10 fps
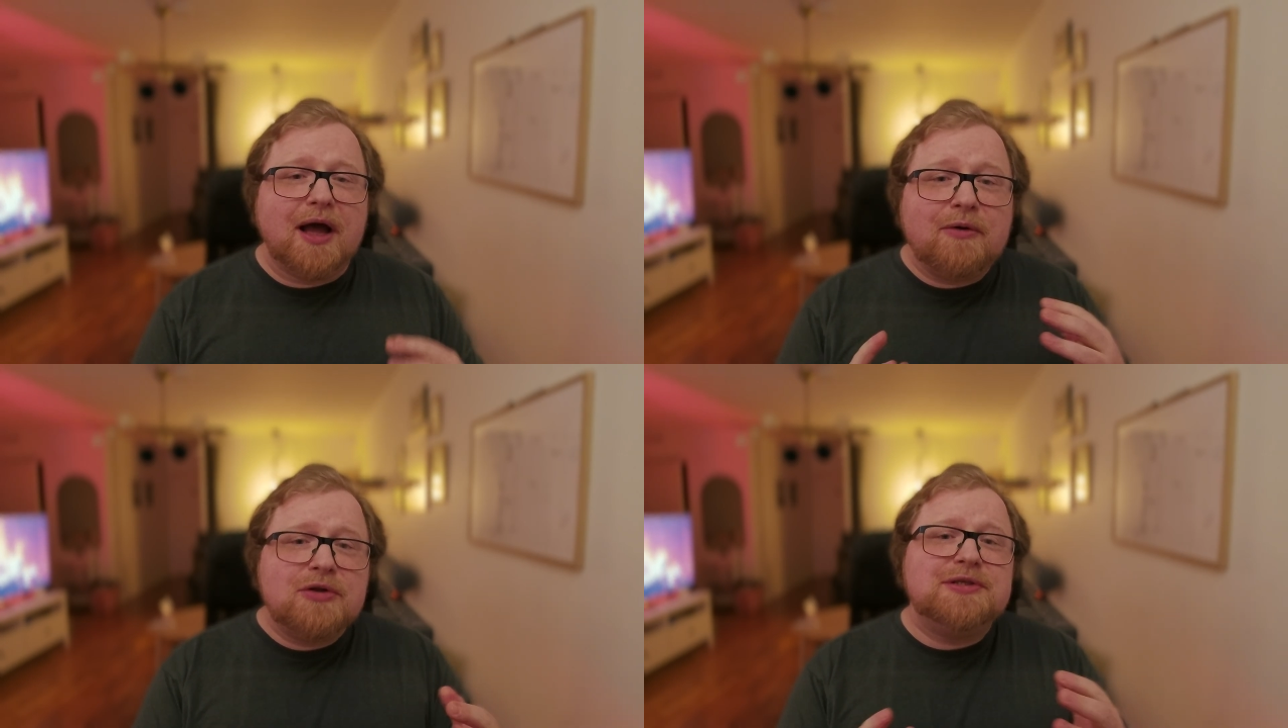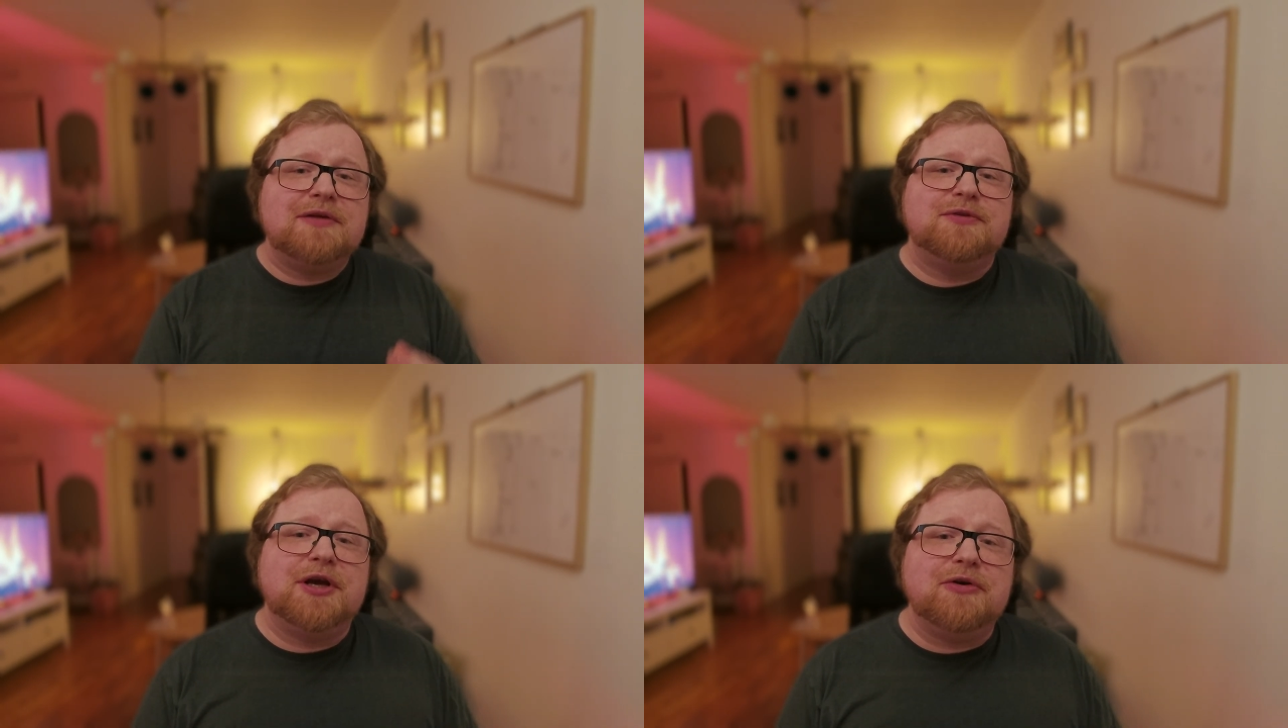I would also
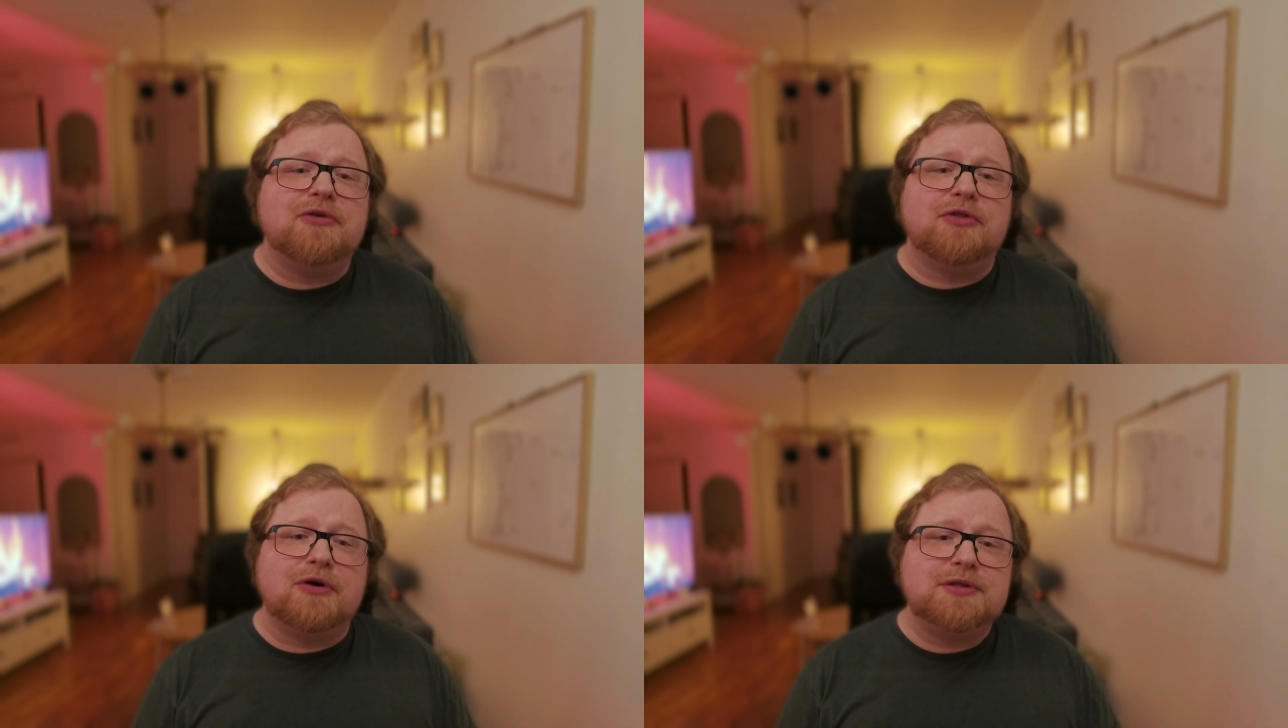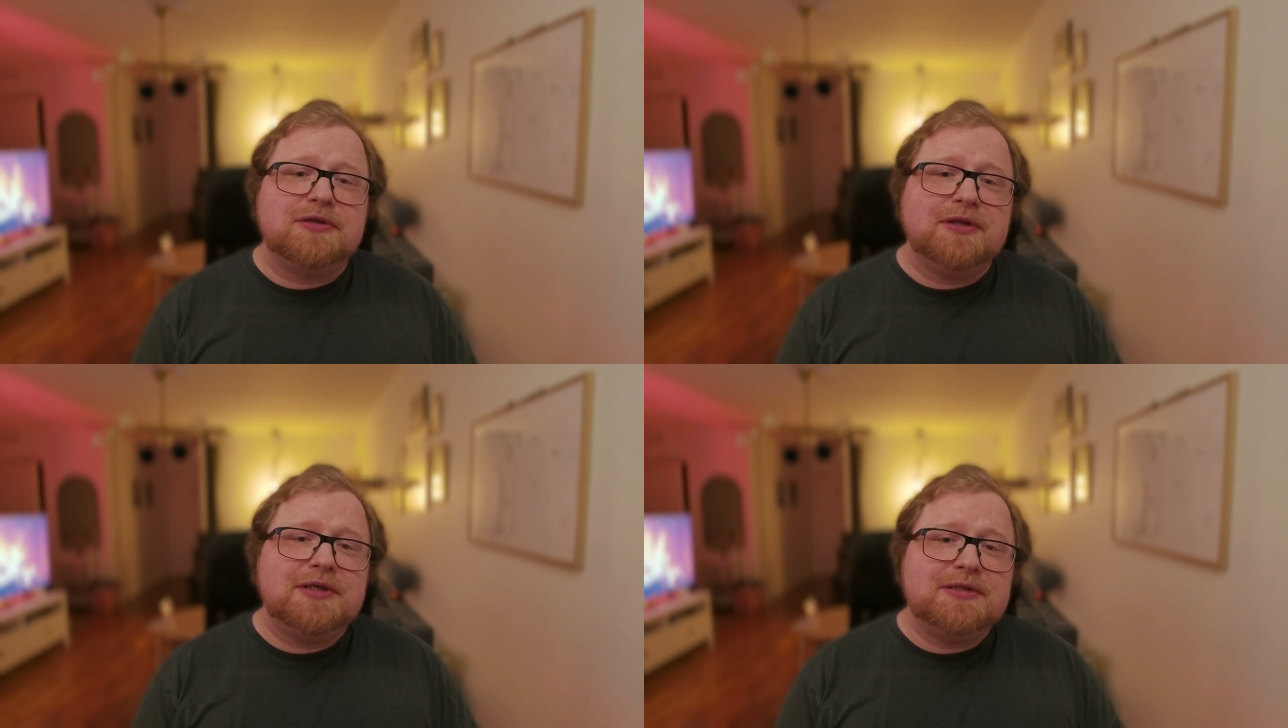love to hear your thoughts
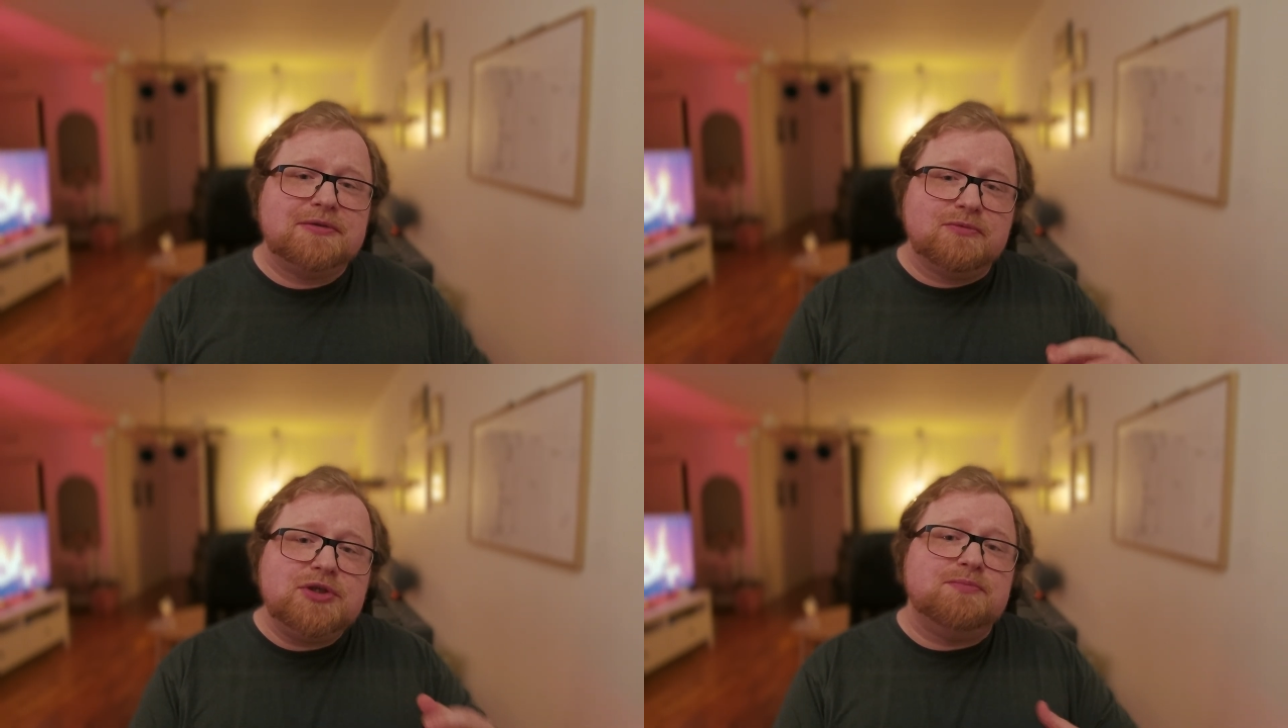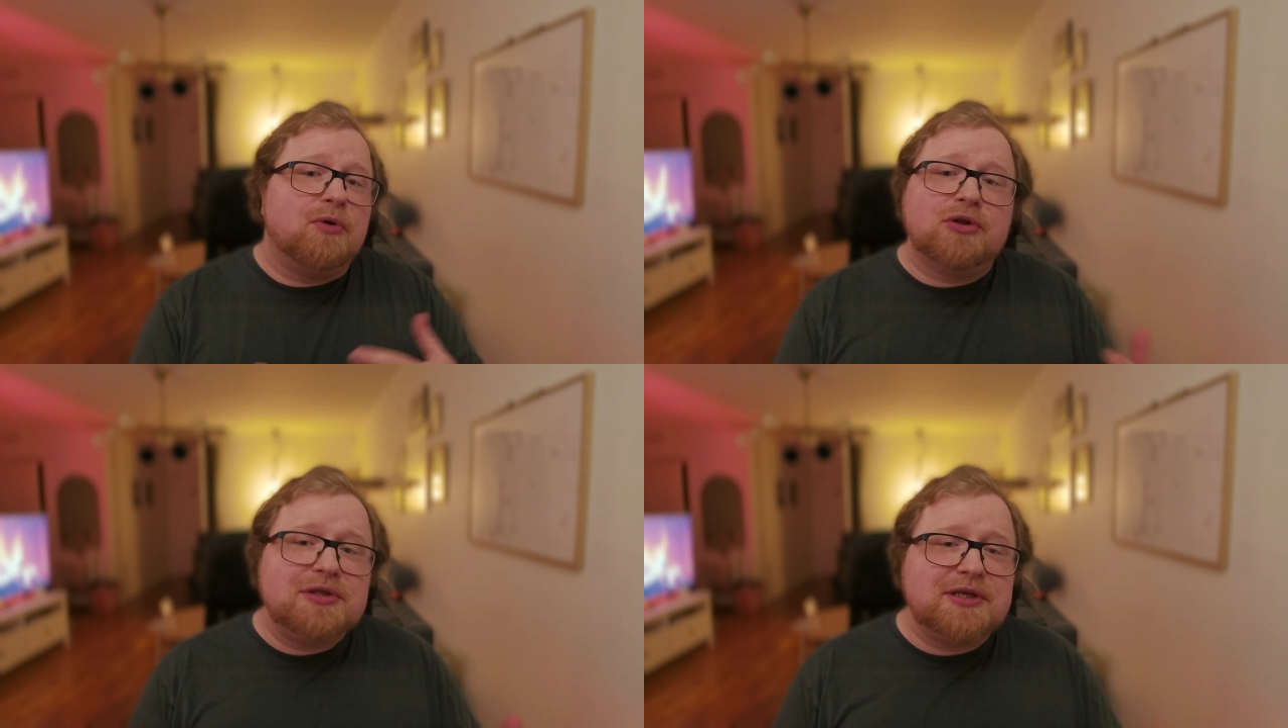on this. Which
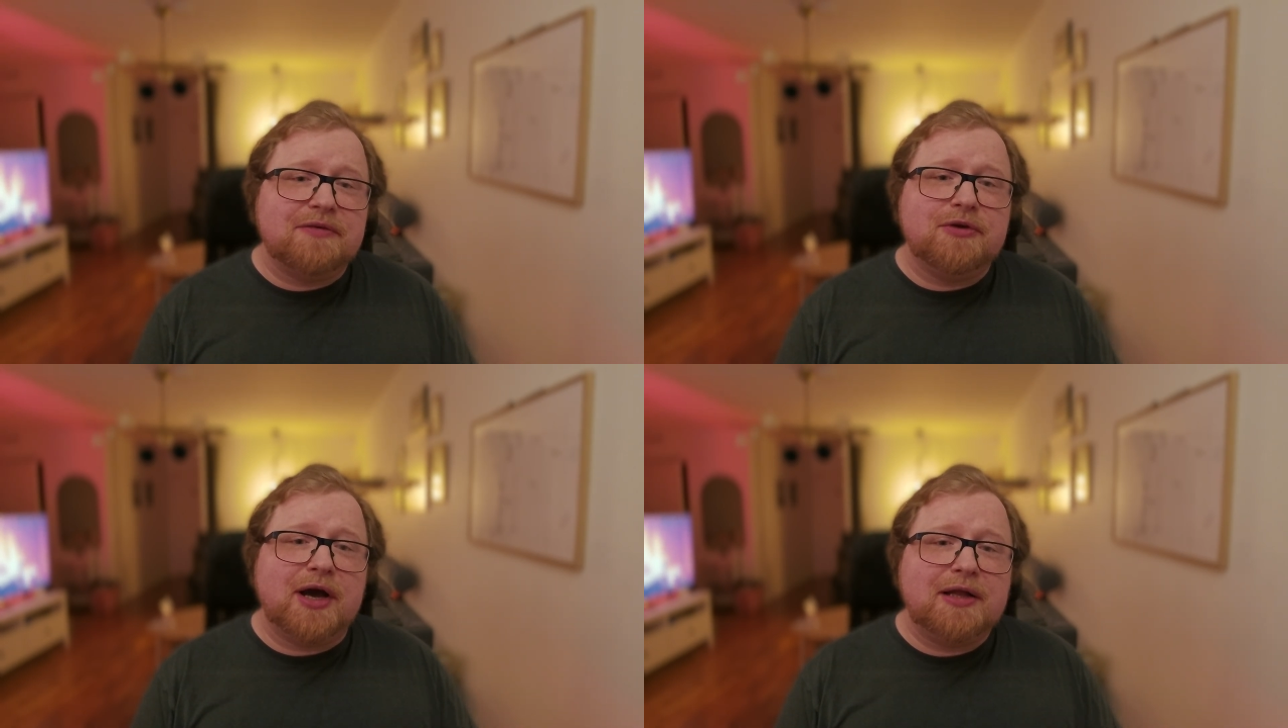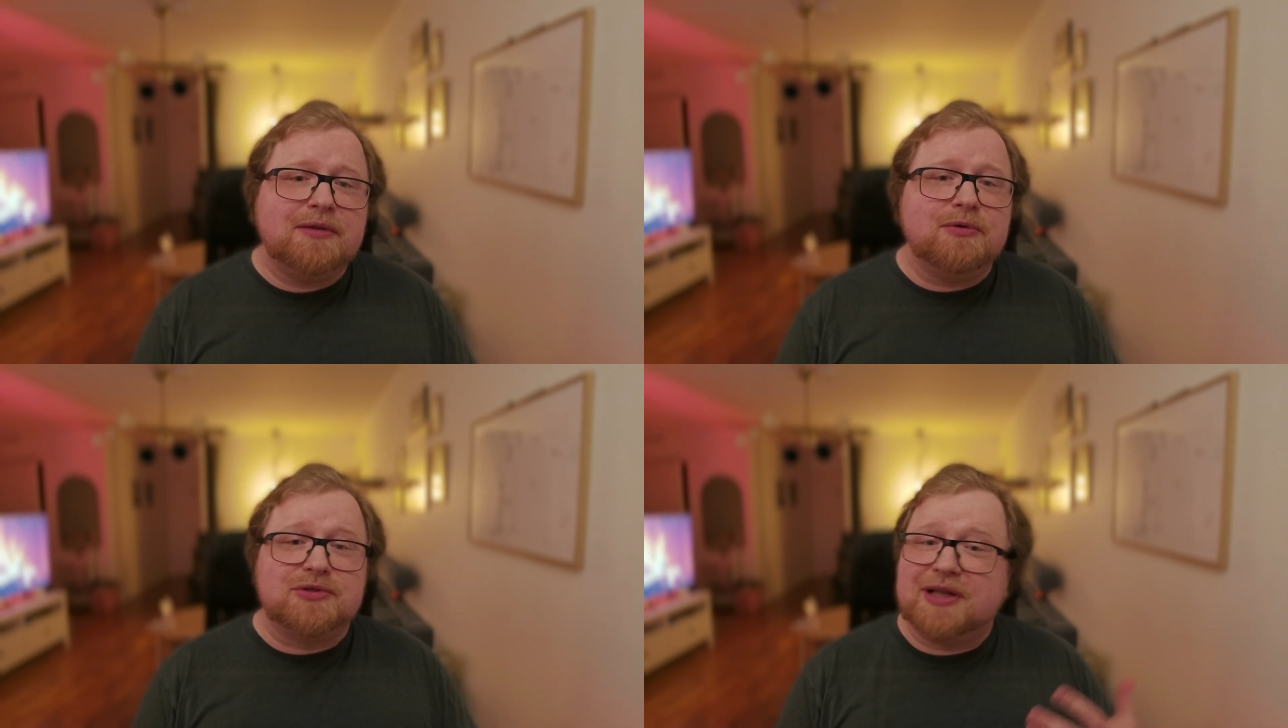models have you had
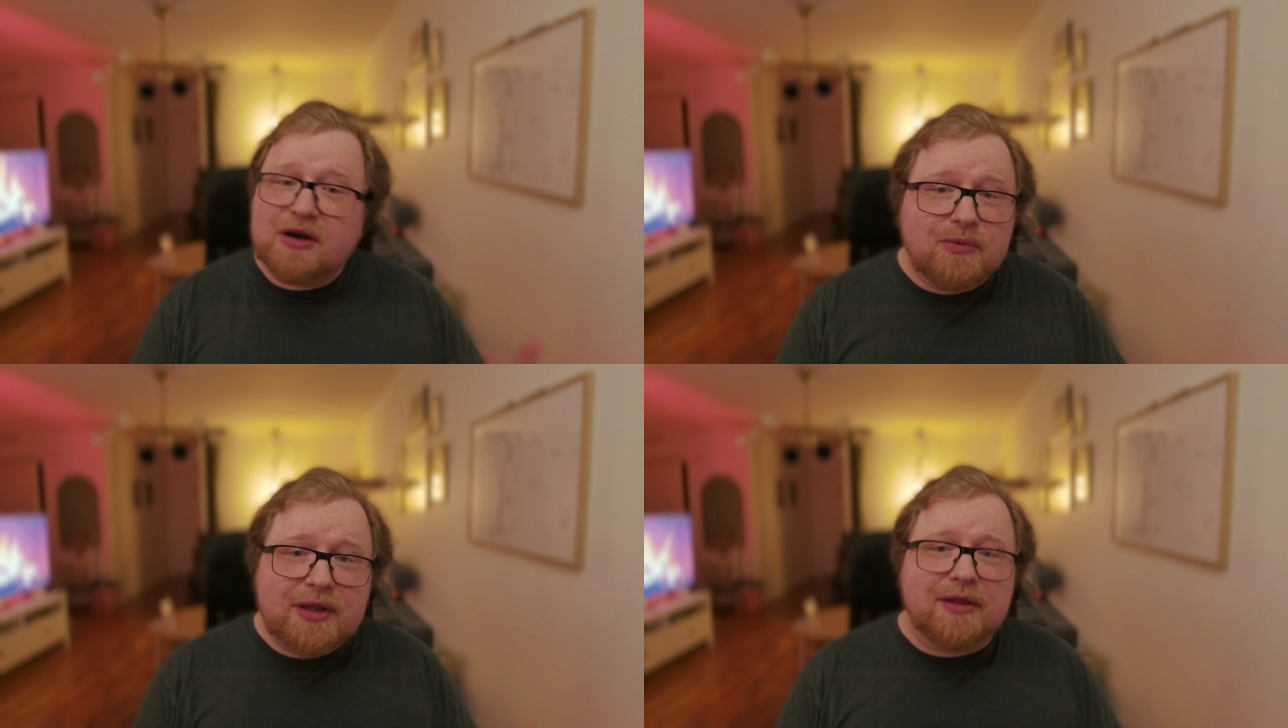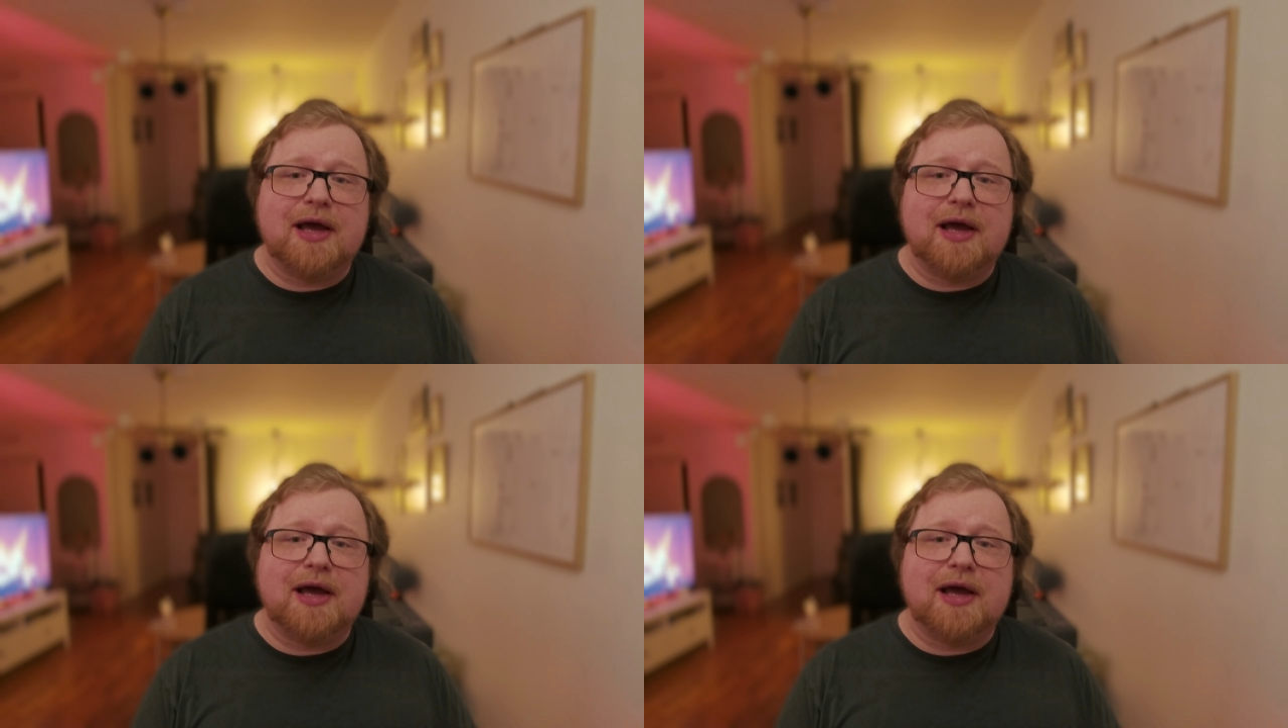the most luck with?